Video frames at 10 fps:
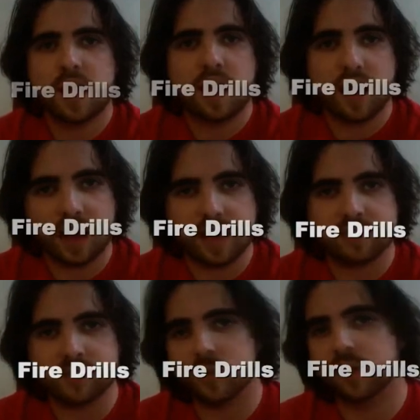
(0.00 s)
Hi
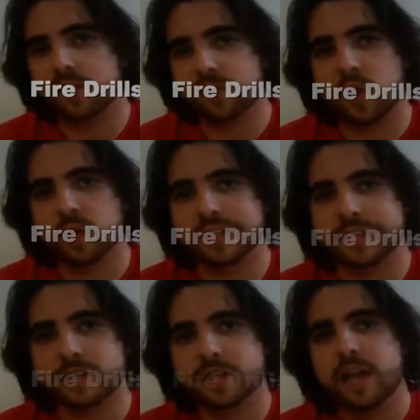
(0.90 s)
everyone, it's Owen
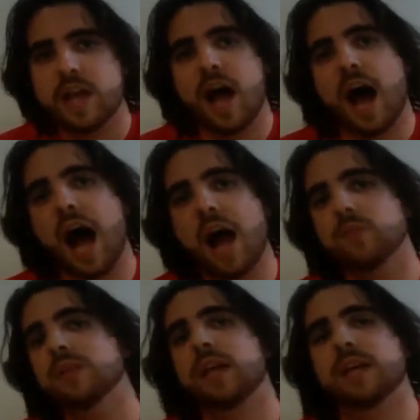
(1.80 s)
here.
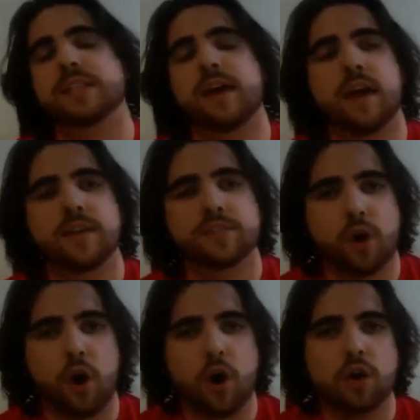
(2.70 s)
I would like to ask
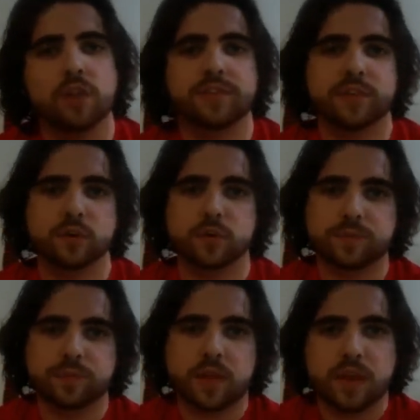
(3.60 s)
all of you
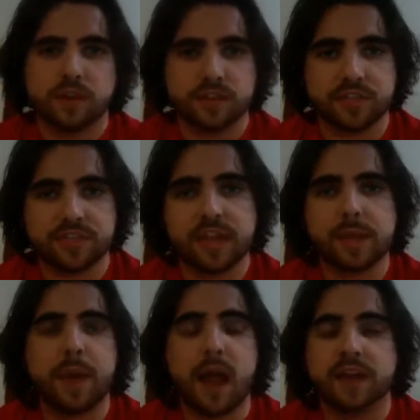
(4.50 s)
to think
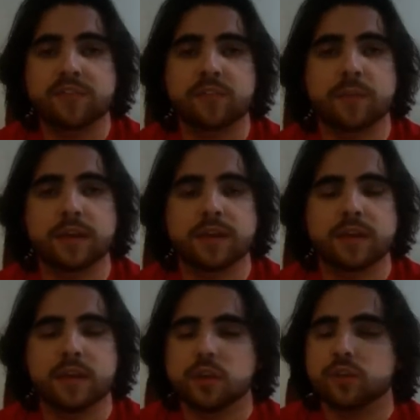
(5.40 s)
back for me
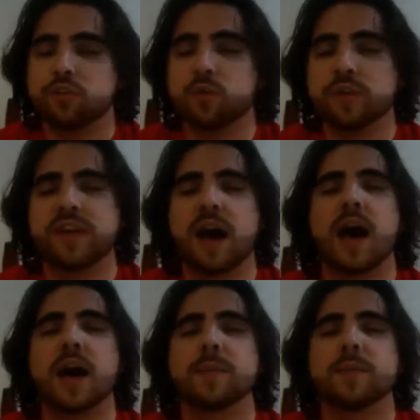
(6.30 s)
to a
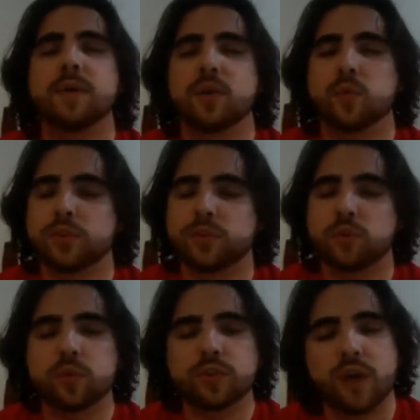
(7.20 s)
time when you
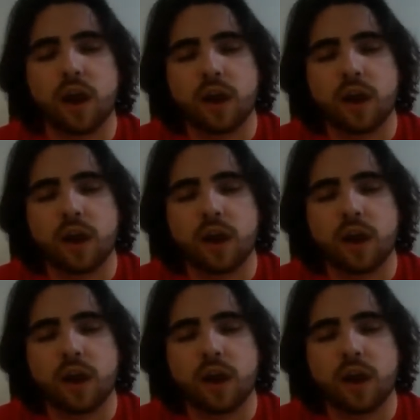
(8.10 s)
were young,